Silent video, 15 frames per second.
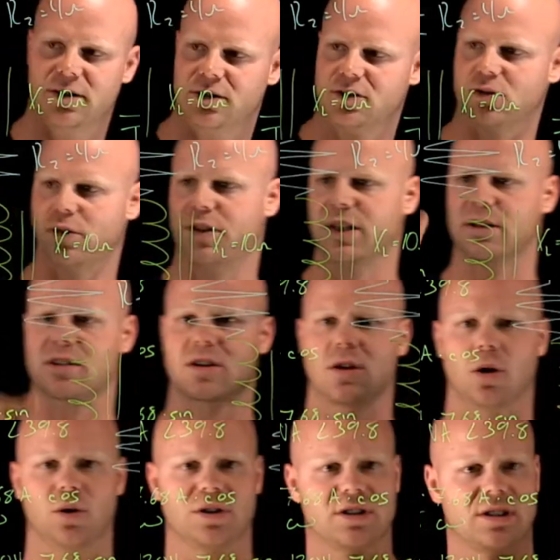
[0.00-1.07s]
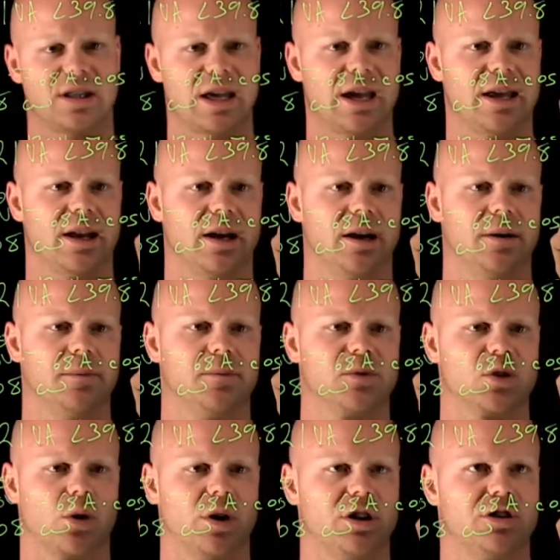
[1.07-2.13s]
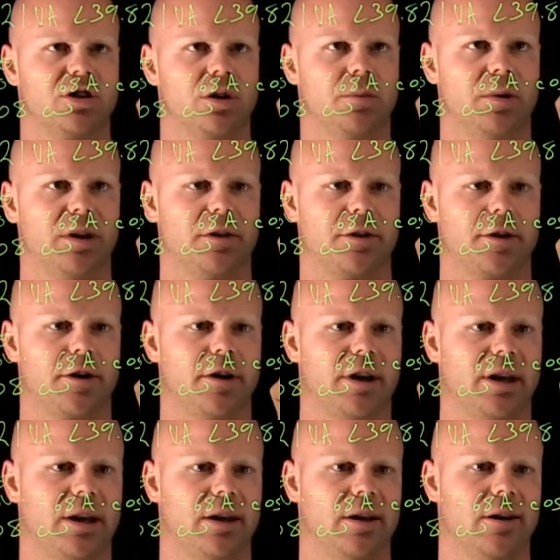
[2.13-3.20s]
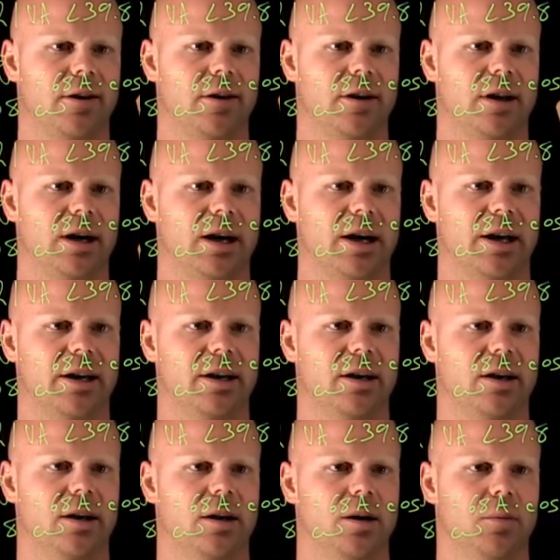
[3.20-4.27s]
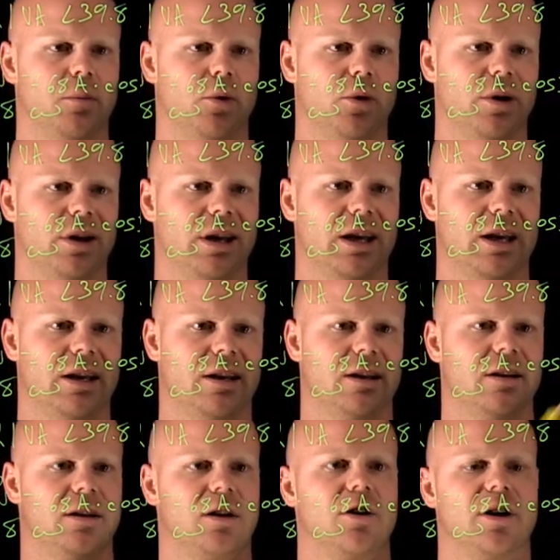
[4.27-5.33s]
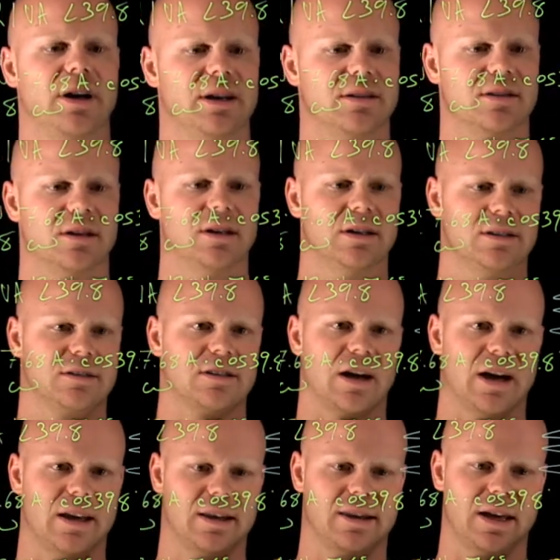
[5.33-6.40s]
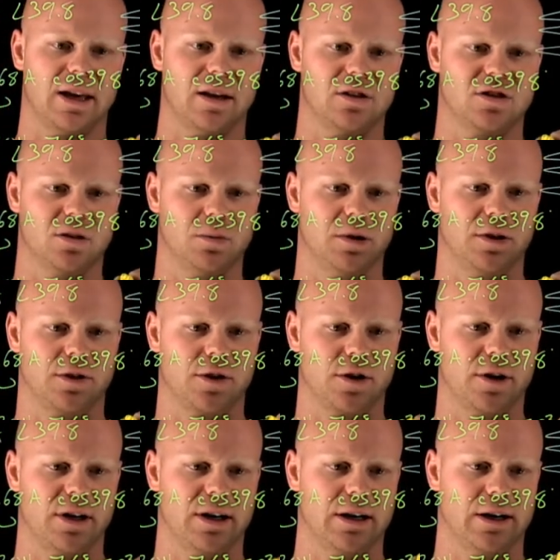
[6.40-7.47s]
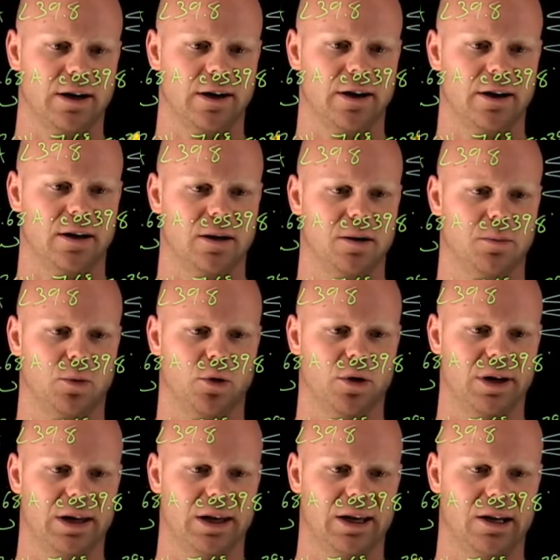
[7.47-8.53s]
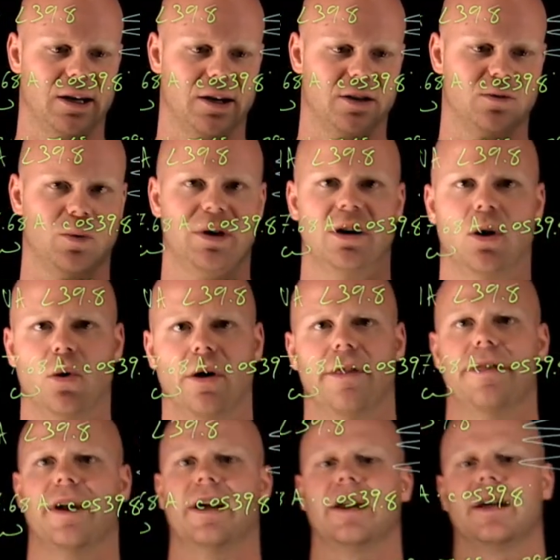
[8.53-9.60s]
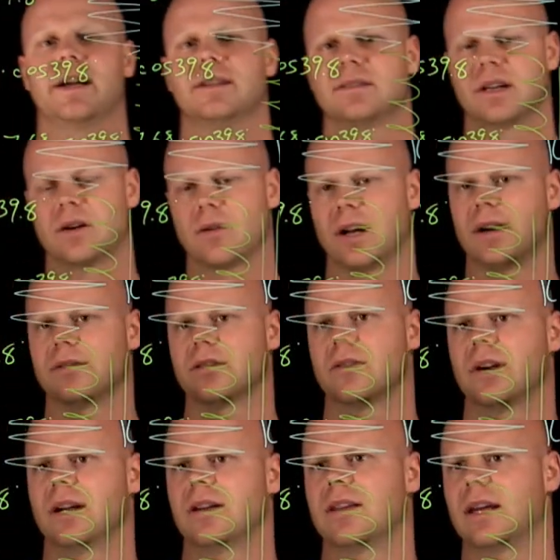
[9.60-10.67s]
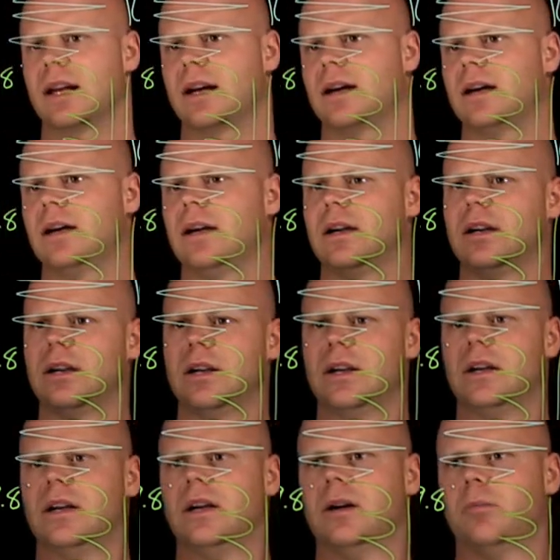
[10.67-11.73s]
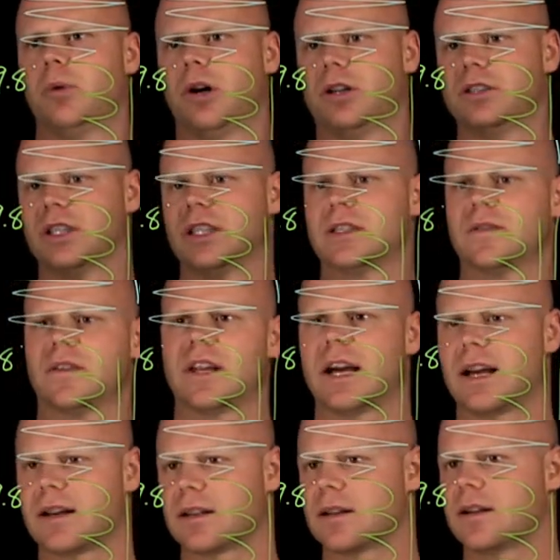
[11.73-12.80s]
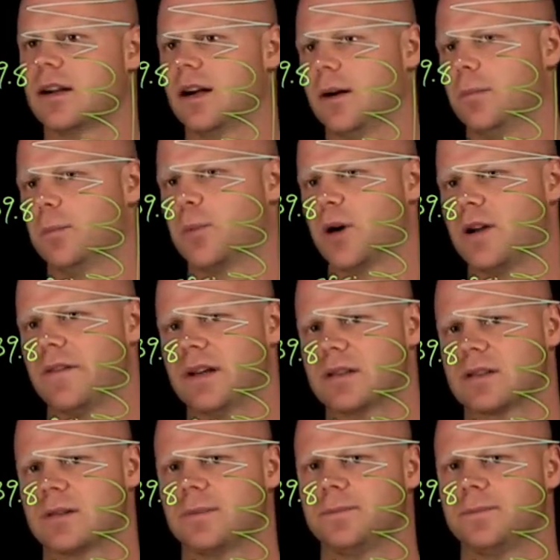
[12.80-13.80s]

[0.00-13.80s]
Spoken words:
So this cos theta, sorry, should be 39.8 degrees. Sine theta should be 39.8 degrees. We know what theta is. I don't have to write theta. Apologize for that previous.